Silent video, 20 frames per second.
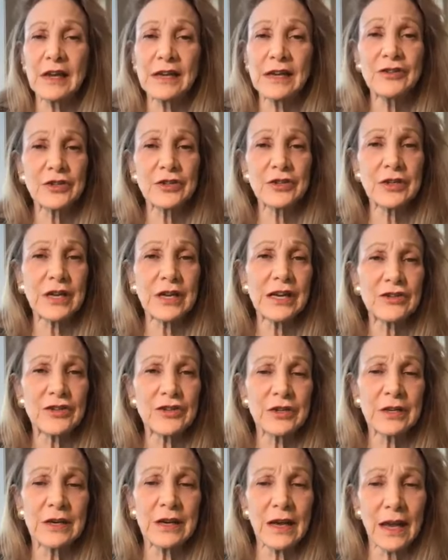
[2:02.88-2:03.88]

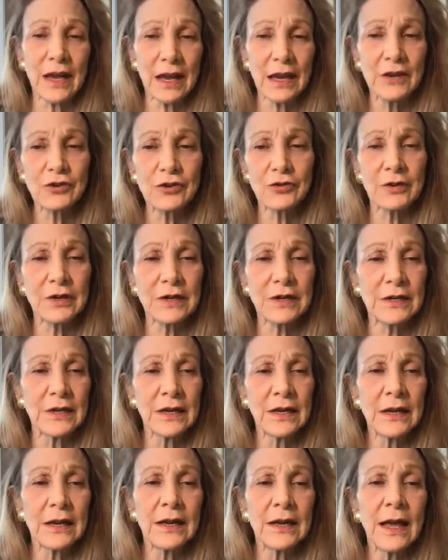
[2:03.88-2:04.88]
education, hatred,
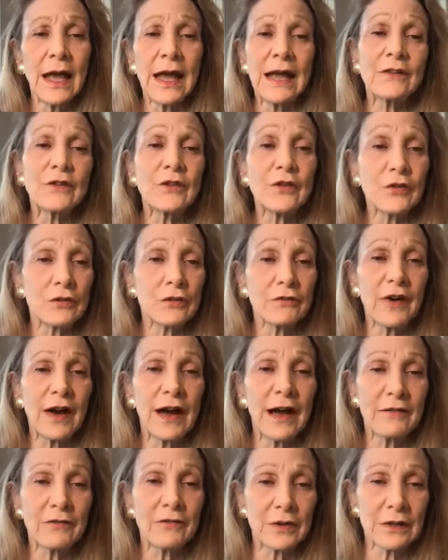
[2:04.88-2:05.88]
and
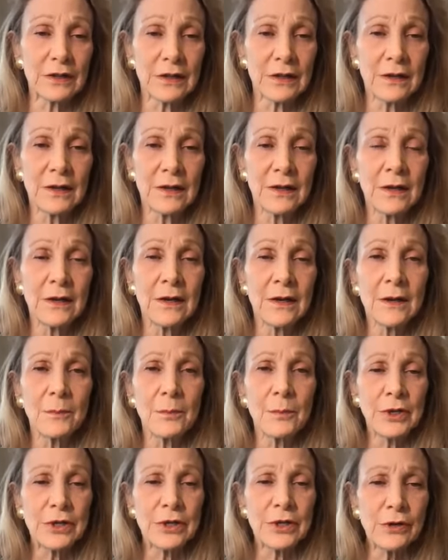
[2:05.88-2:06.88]
survival.
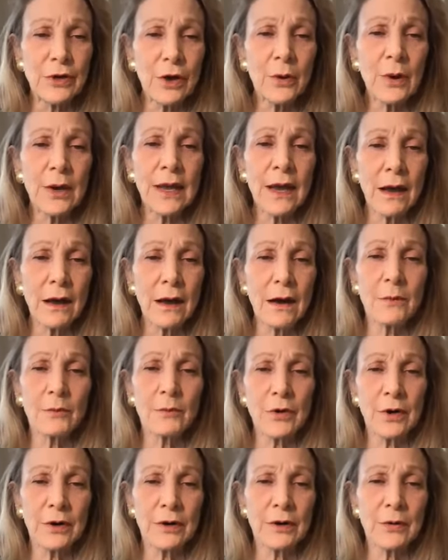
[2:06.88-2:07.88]
But knowing
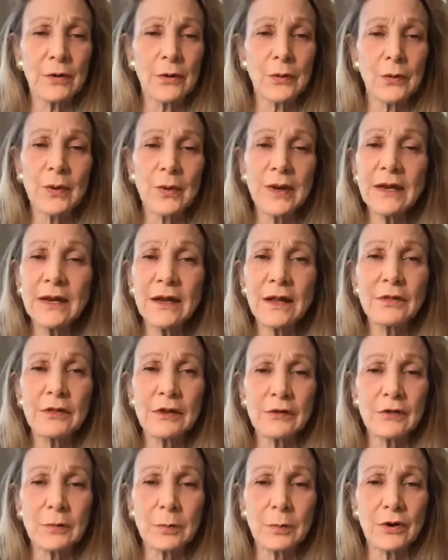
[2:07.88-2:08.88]
Amra, reading
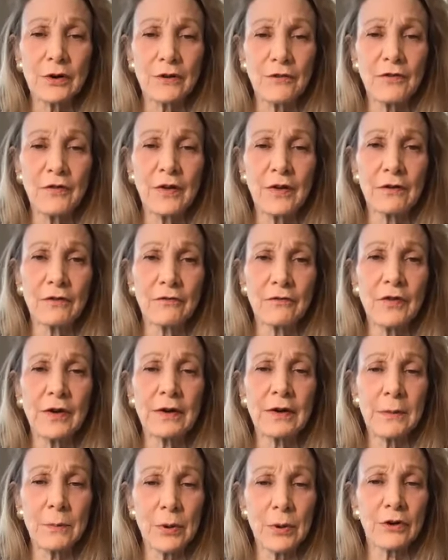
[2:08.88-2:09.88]
this book felt
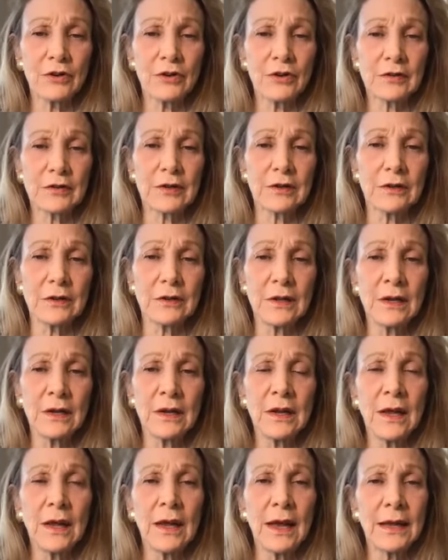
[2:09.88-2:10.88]
very personal.
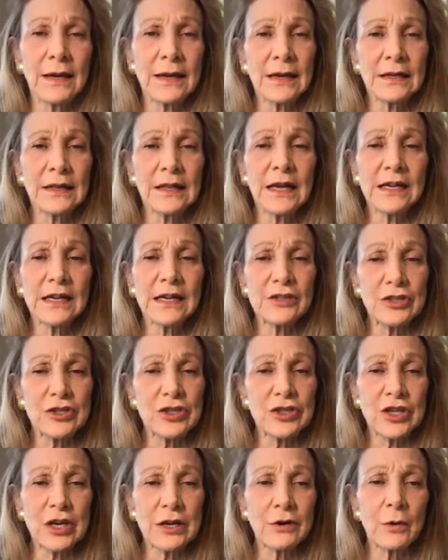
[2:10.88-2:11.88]
And I'd like to
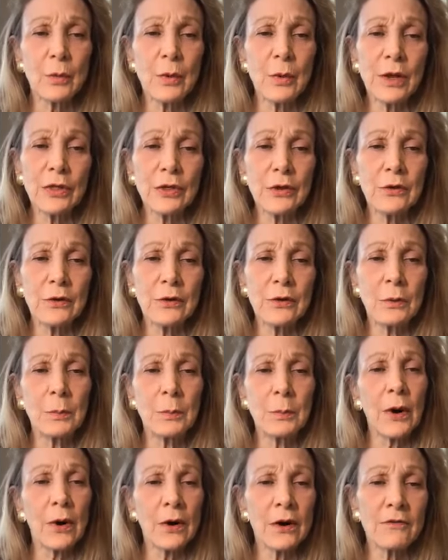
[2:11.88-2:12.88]
share with you
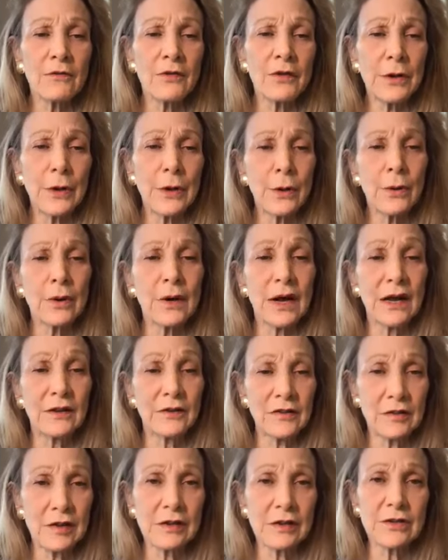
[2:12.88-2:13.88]
part of a note I
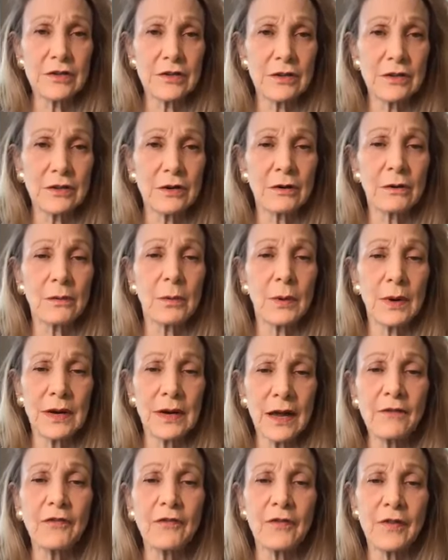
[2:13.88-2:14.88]
sent to her when
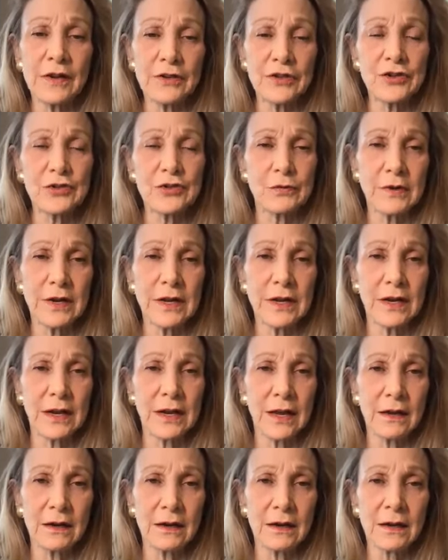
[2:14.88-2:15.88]
I finished reading
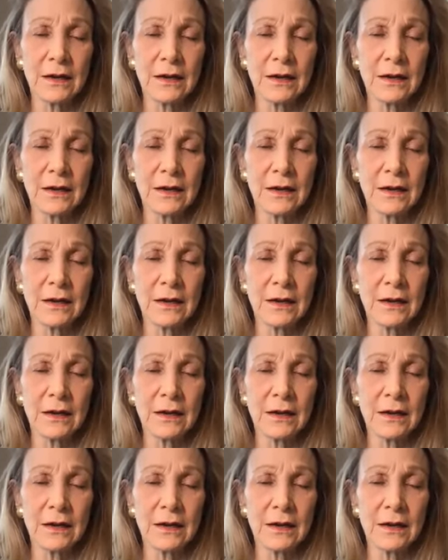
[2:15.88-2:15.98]
it,